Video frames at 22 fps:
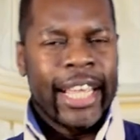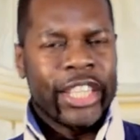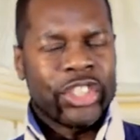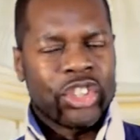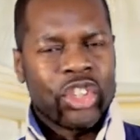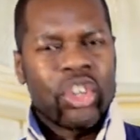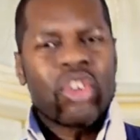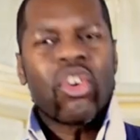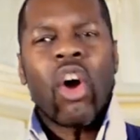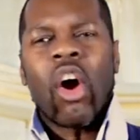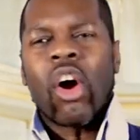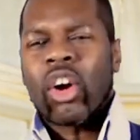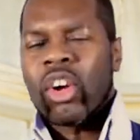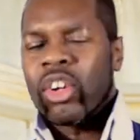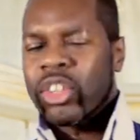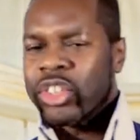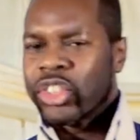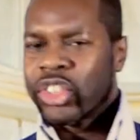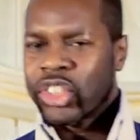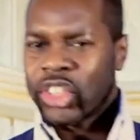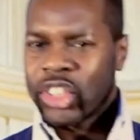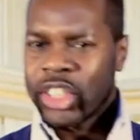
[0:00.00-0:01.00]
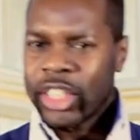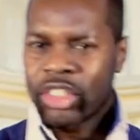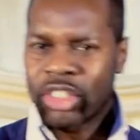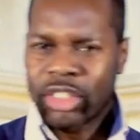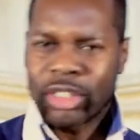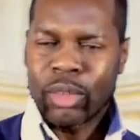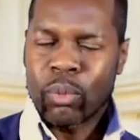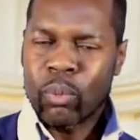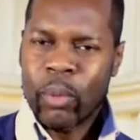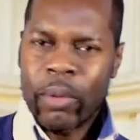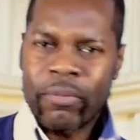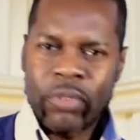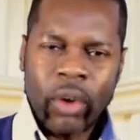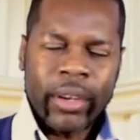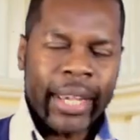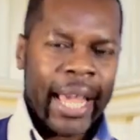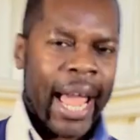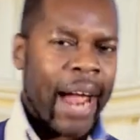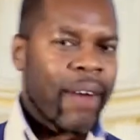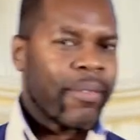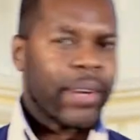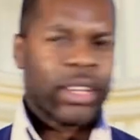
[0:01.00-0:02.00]
is not consistent with your
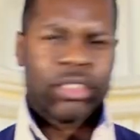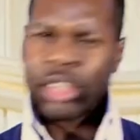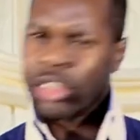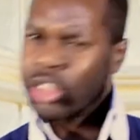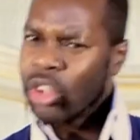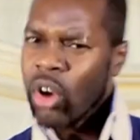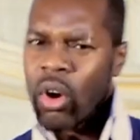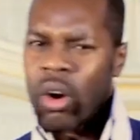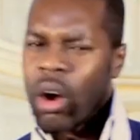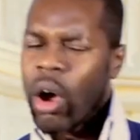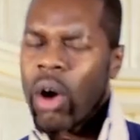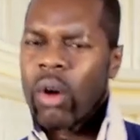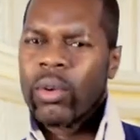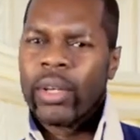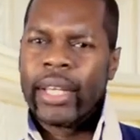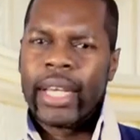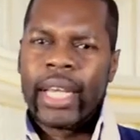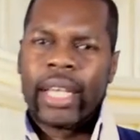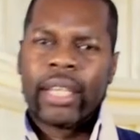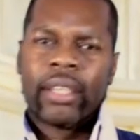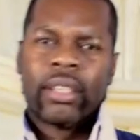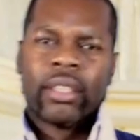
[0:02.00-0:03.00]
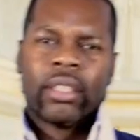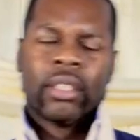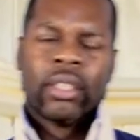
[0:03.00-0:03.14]
character. You're holy.